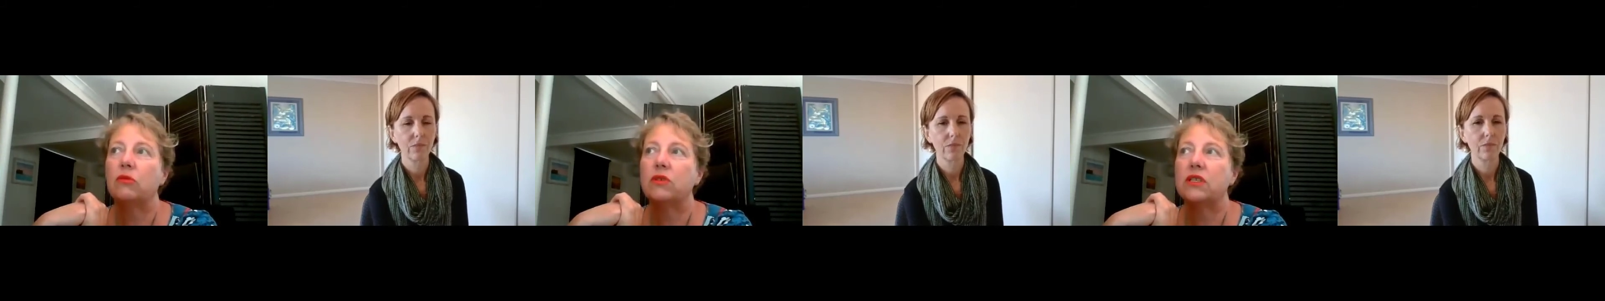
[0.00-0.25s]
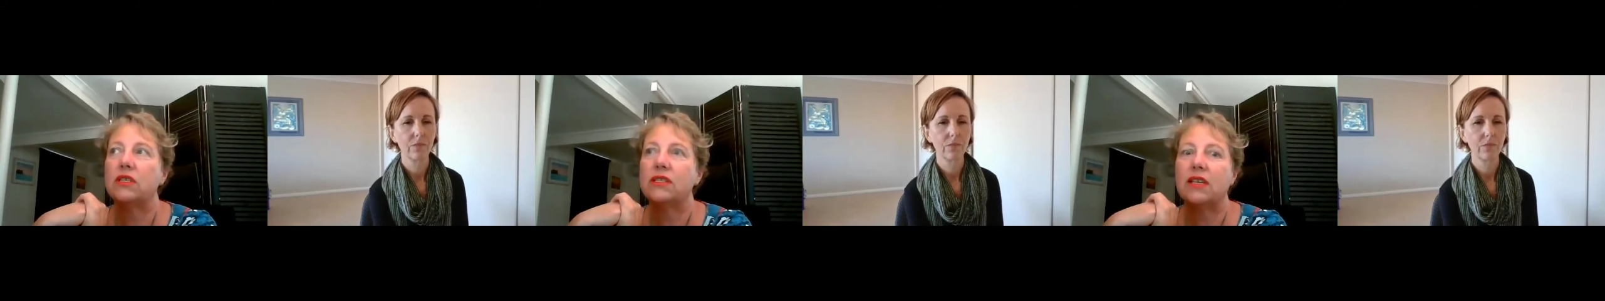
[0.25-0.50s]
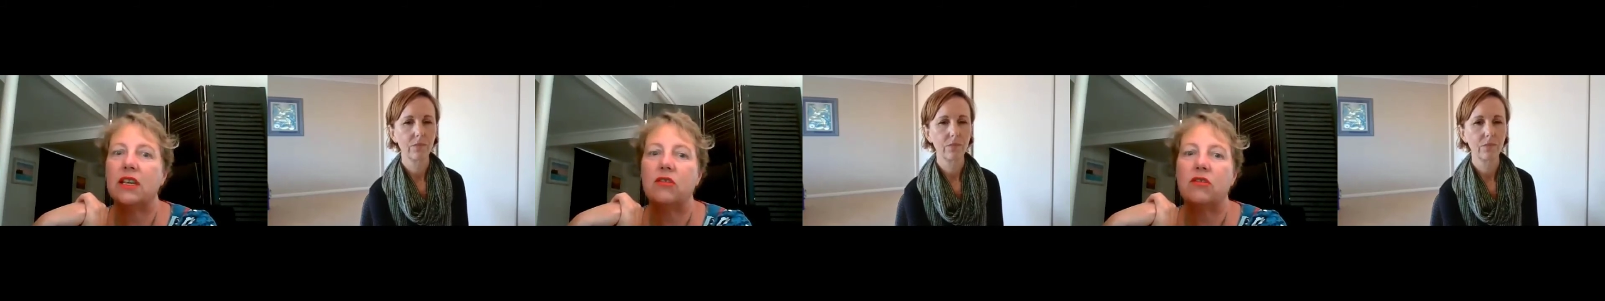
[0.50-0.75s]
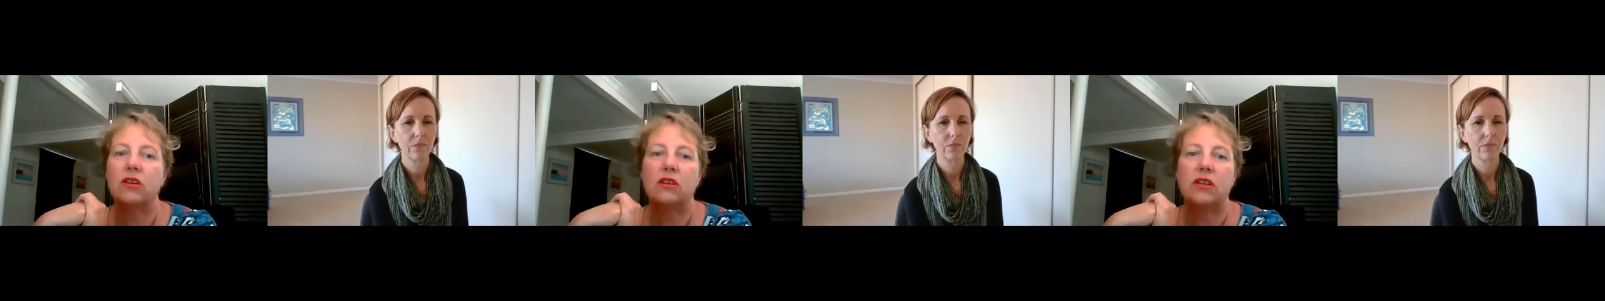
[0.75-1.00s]
Speaker 1: it was a
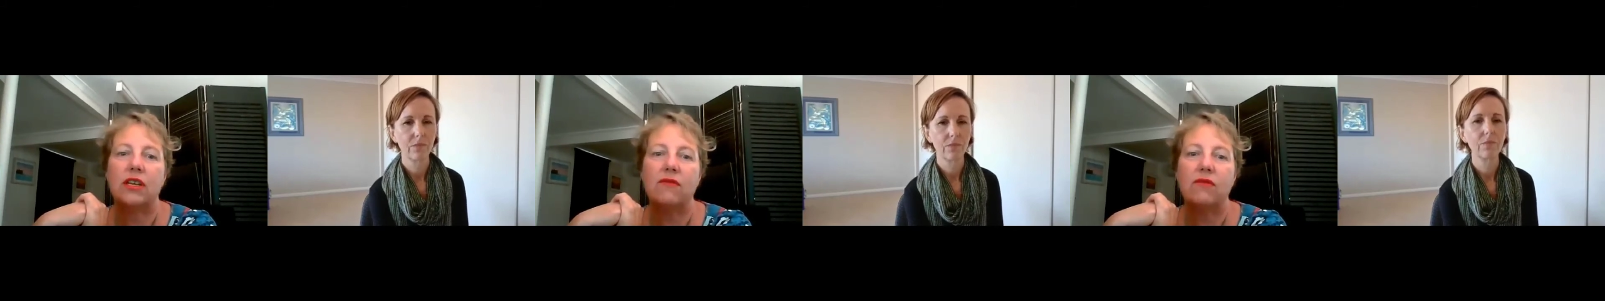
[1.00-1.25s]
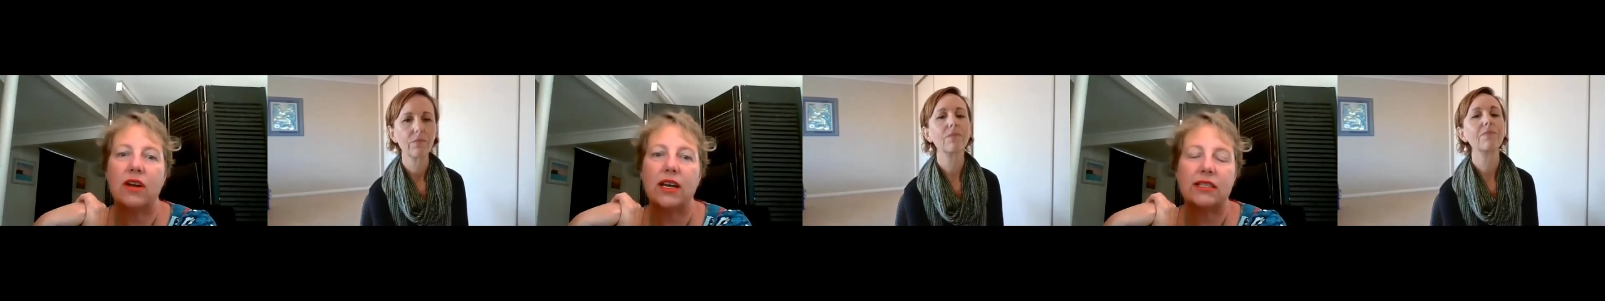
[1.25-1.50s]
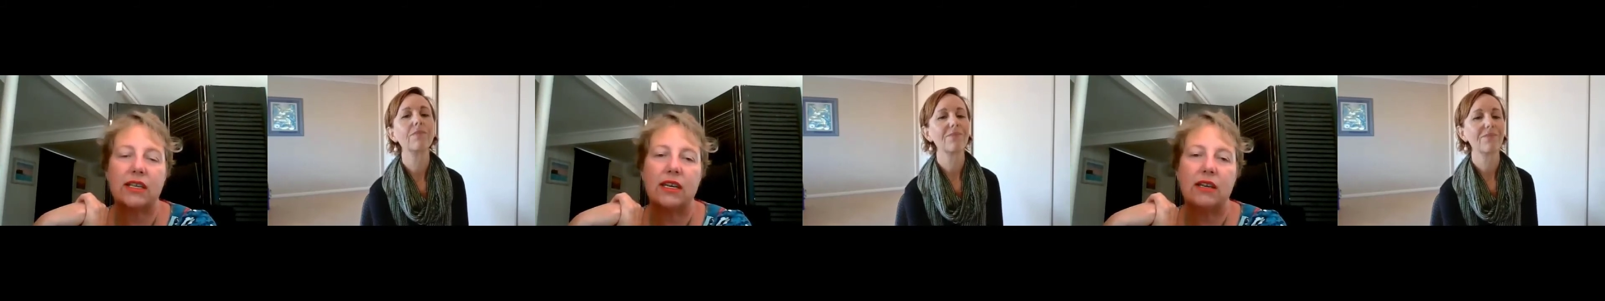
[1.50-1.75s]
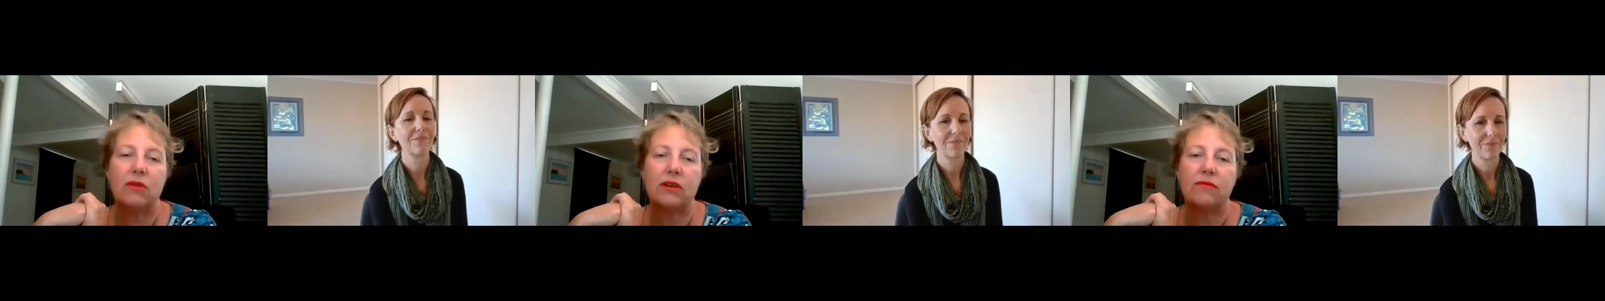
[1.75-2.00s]
secret and you'd never ask
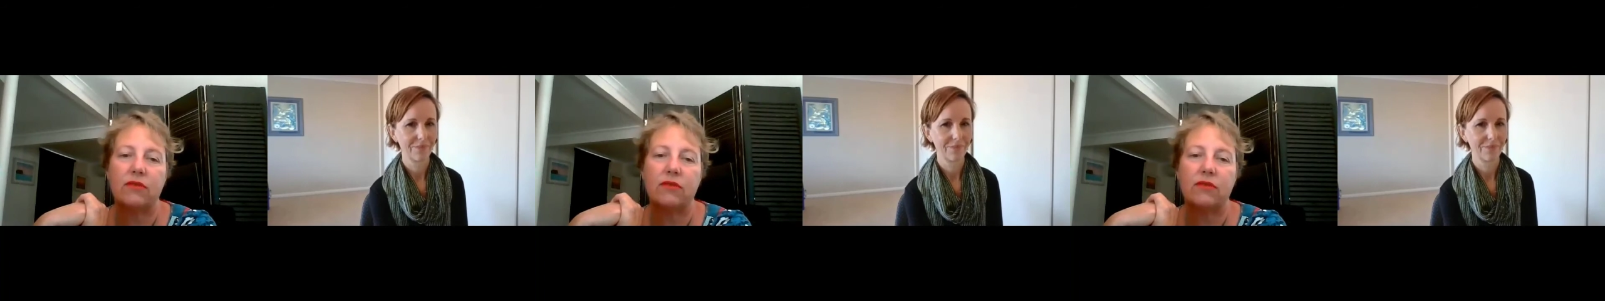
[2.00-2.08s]
anyone